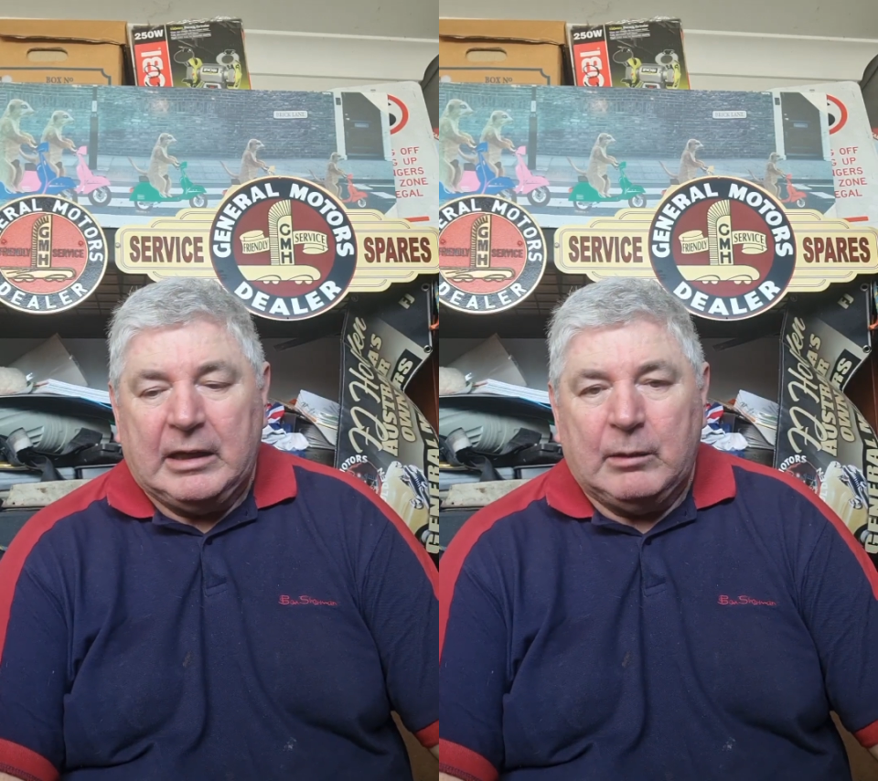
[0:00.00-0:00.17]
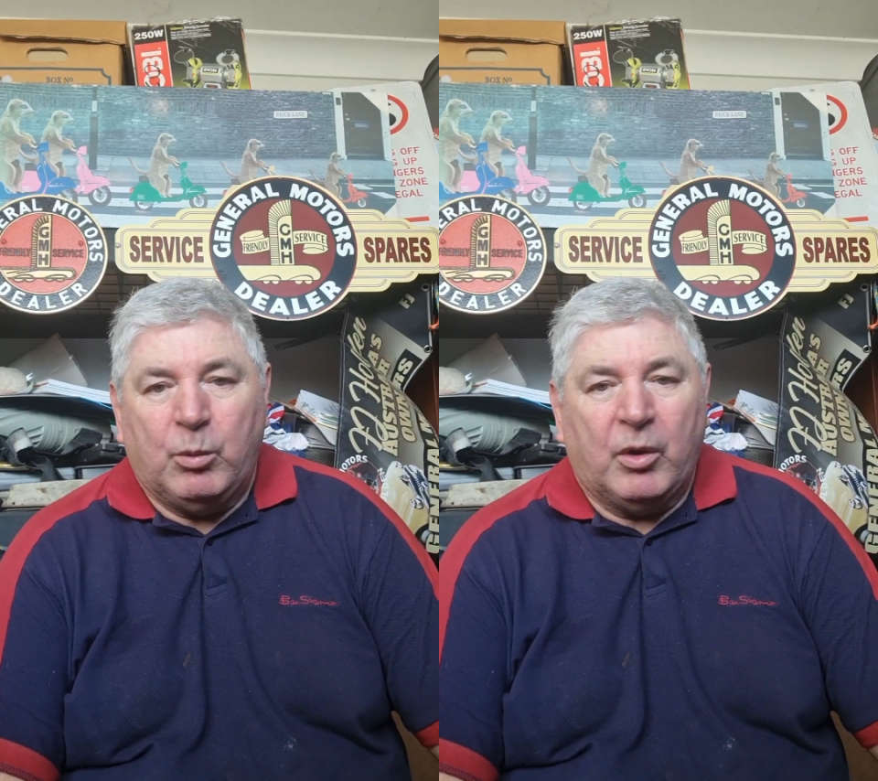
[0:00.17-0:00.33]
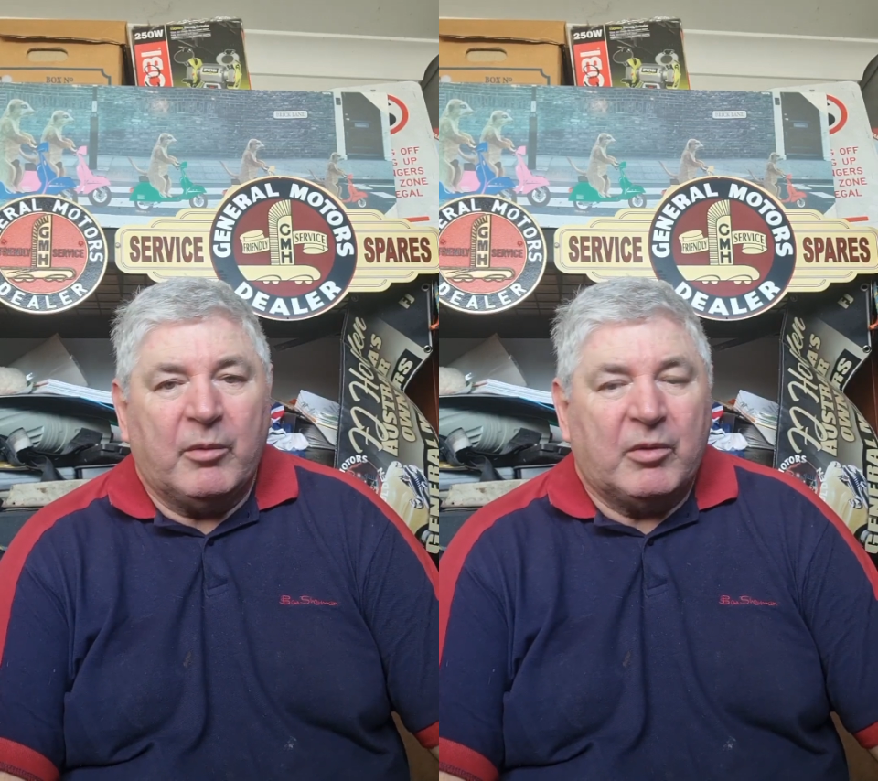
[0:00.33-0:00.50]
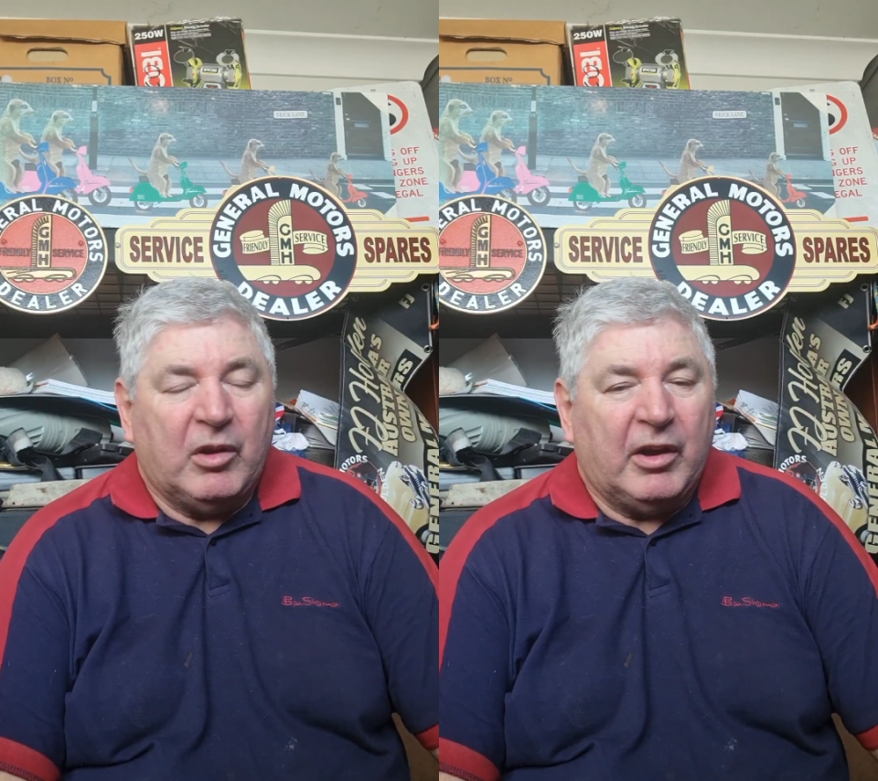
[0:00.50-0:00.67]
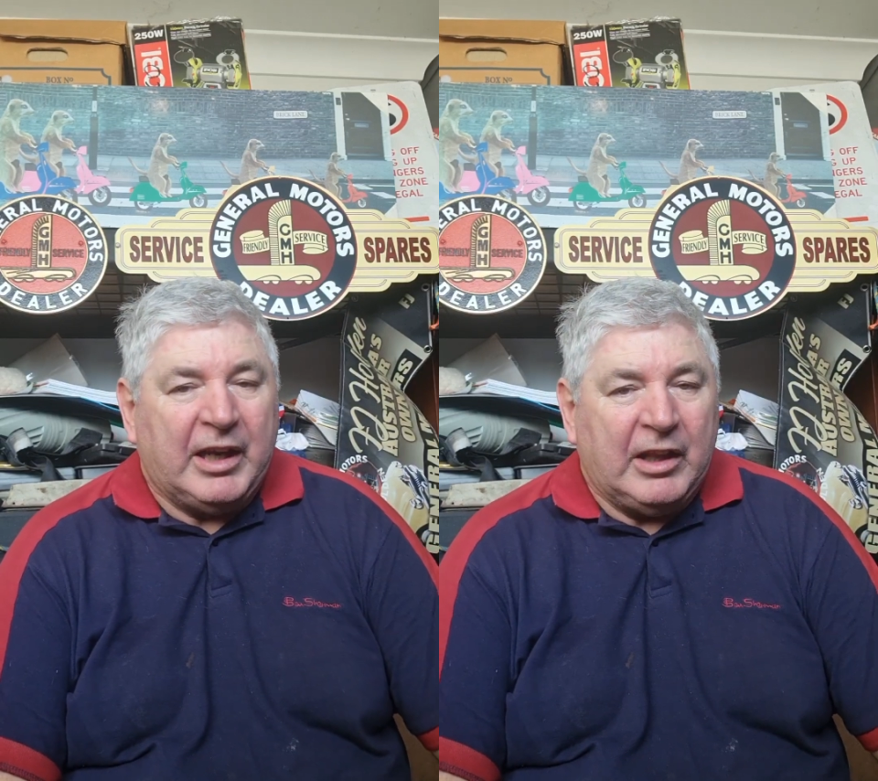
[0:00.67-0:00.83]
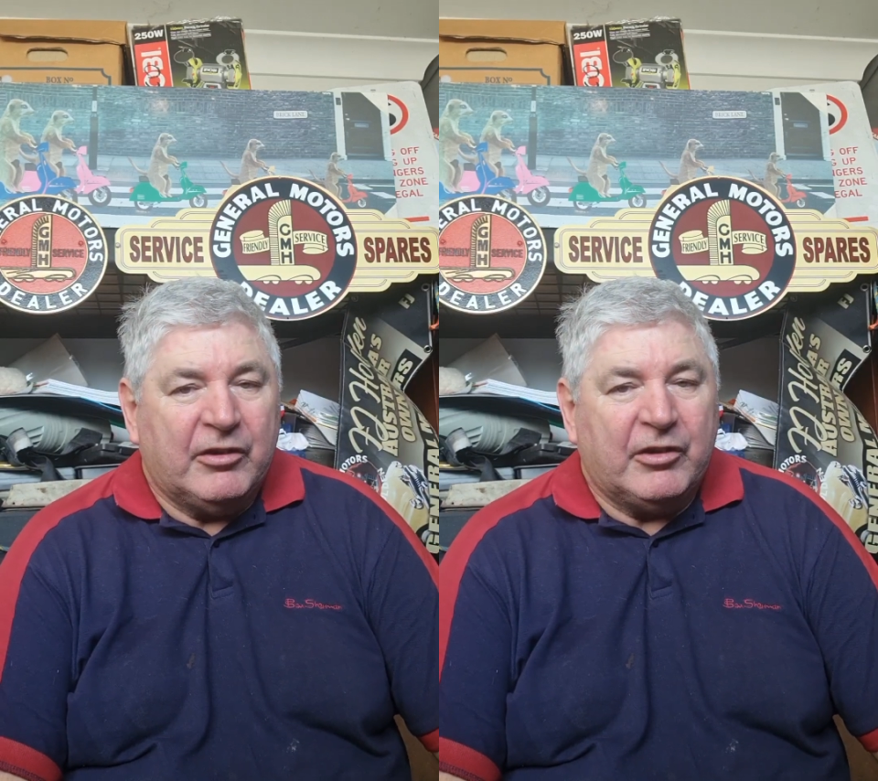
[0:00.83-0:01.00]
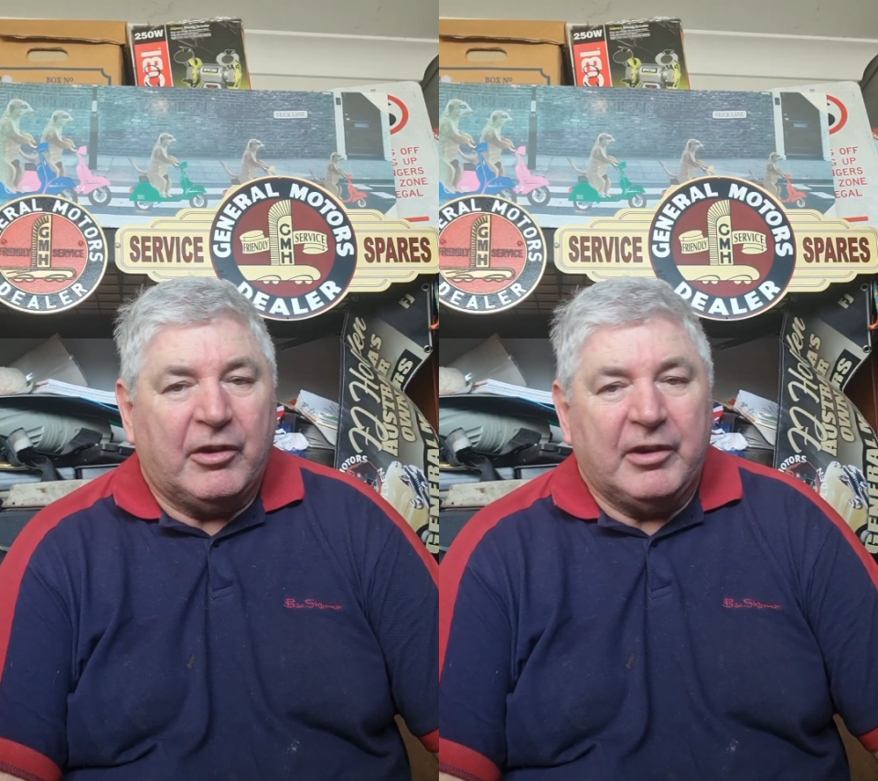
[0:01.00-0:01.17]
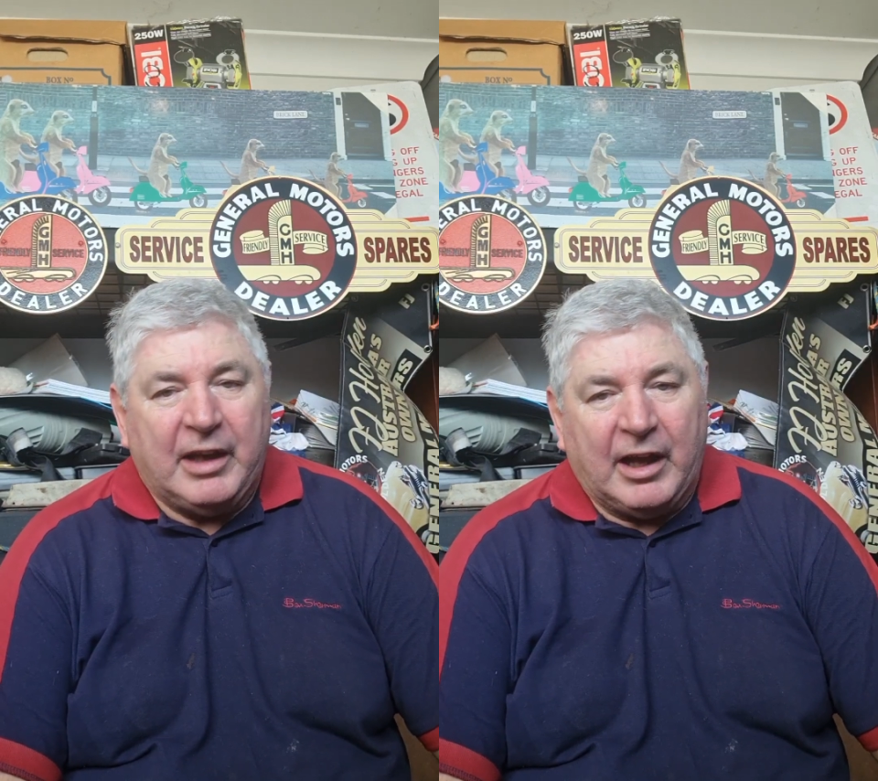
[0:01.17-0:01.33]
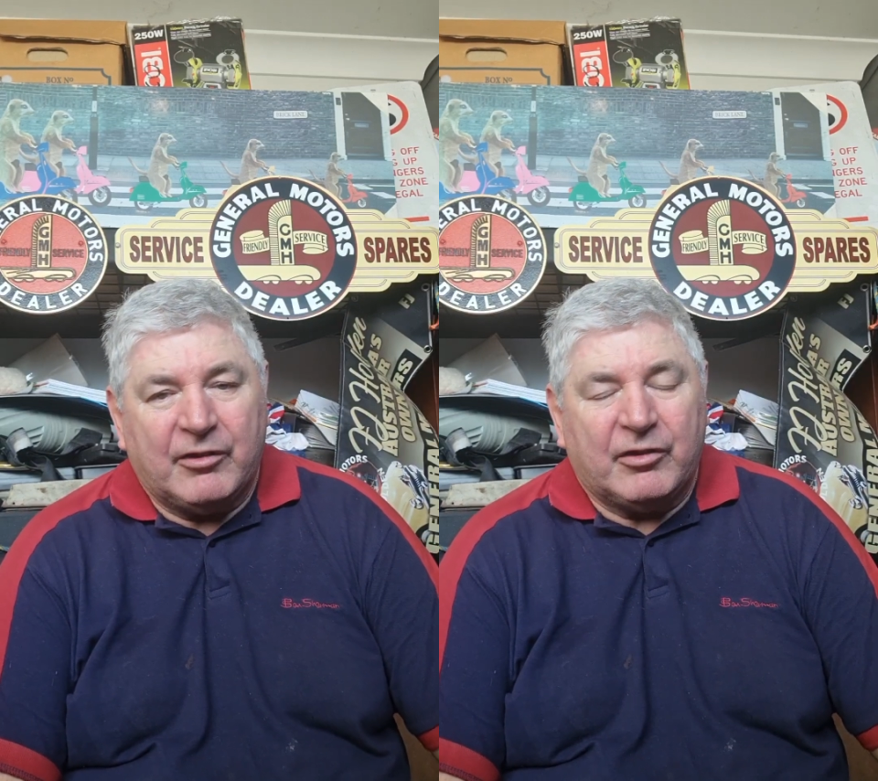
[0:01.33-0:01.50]
what it was like inside
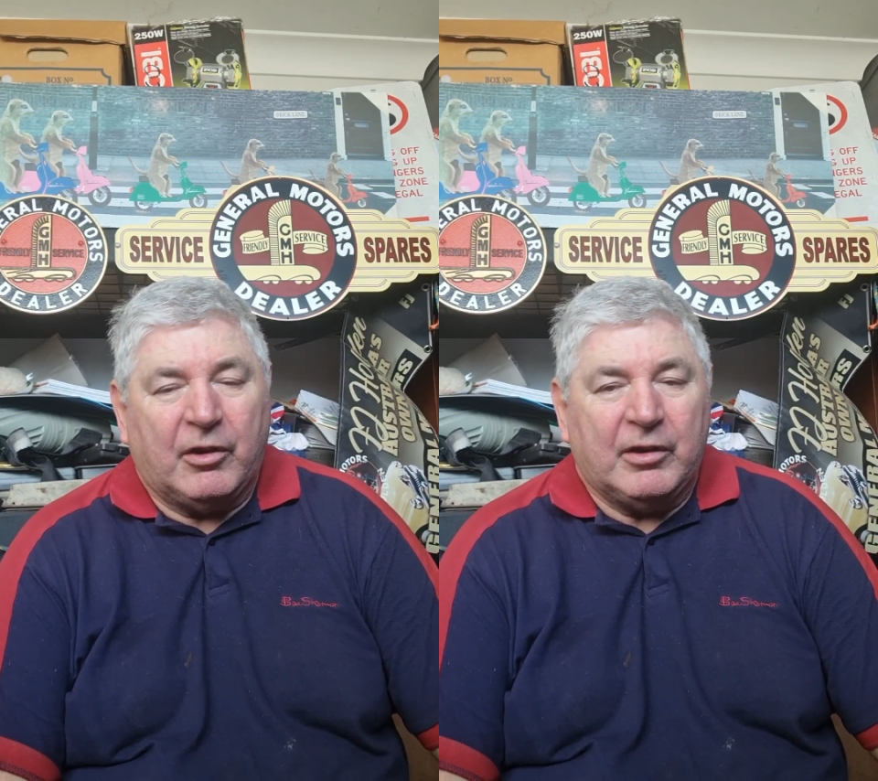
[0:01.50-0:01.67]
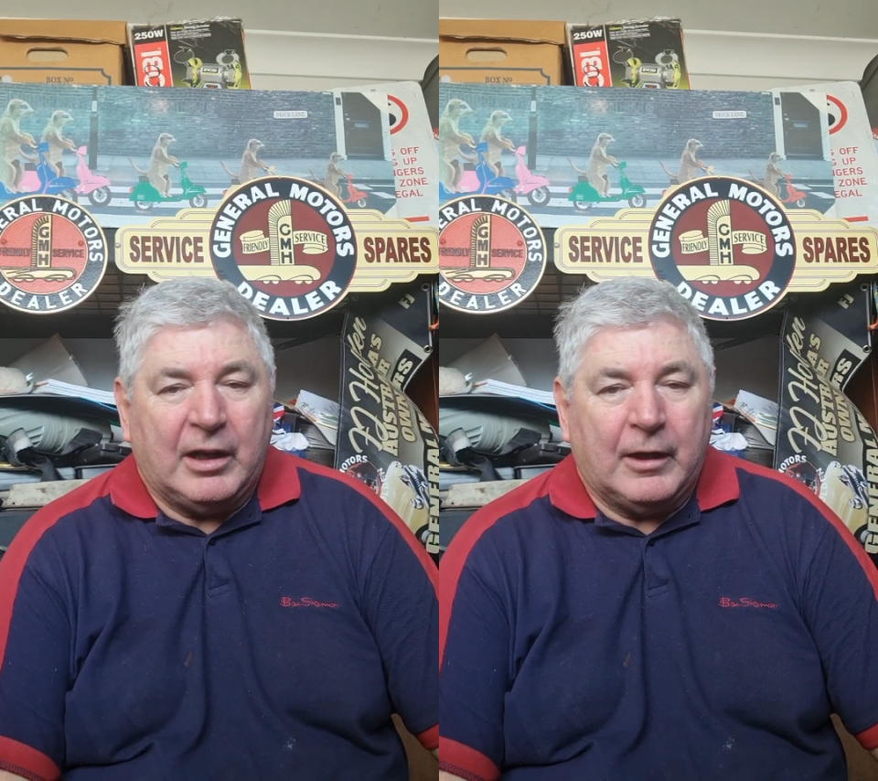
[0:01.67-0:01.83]
and outside,